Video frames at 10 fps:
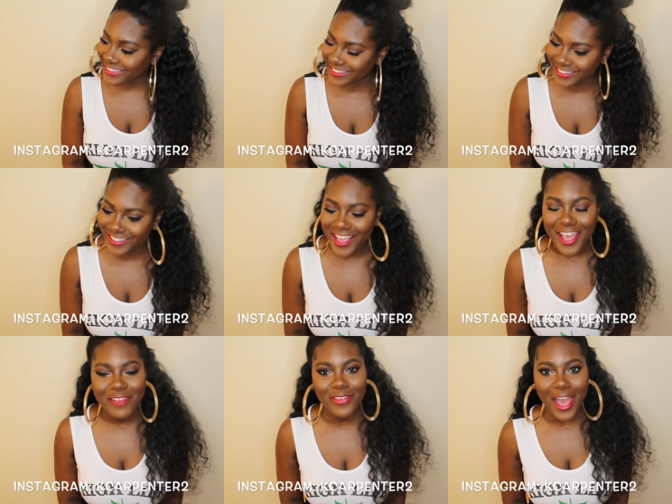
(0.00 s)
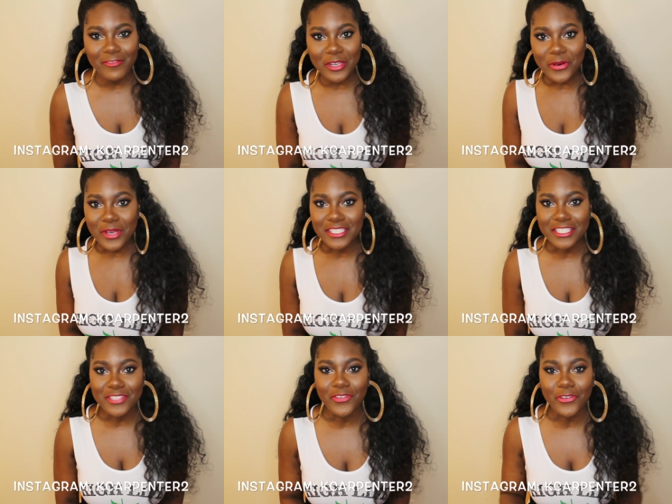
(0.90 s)
if you have any
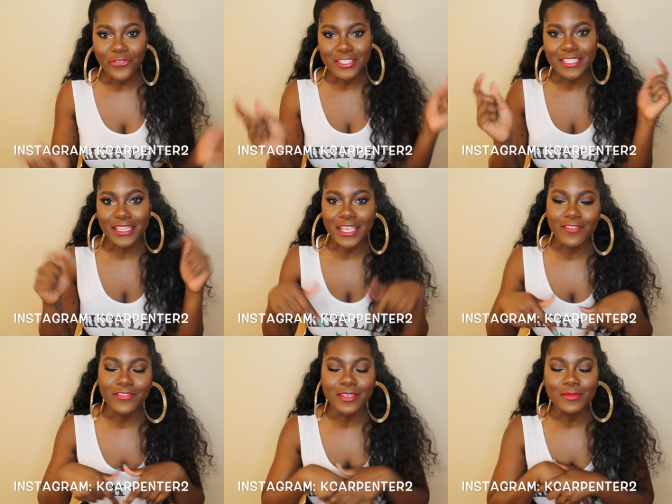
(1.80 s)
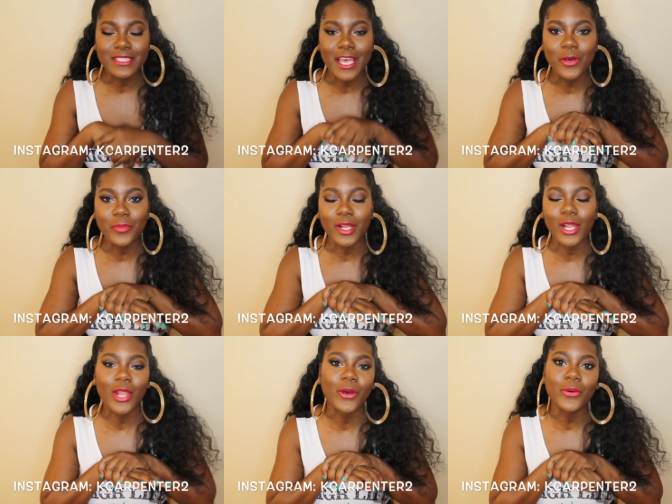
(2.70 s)
questions, feel free to leave them down
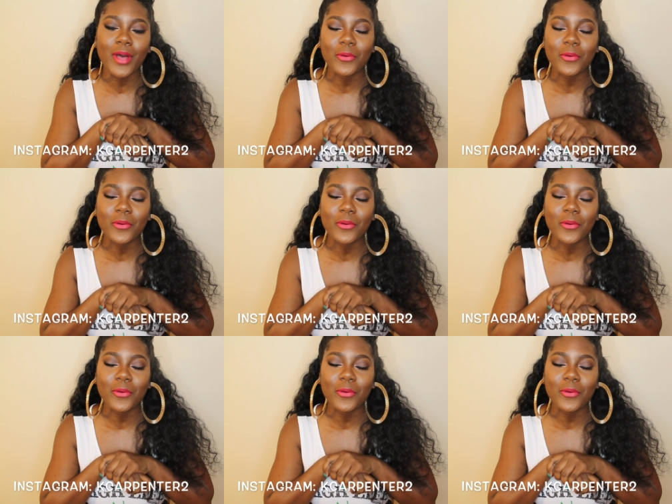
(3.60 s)
below.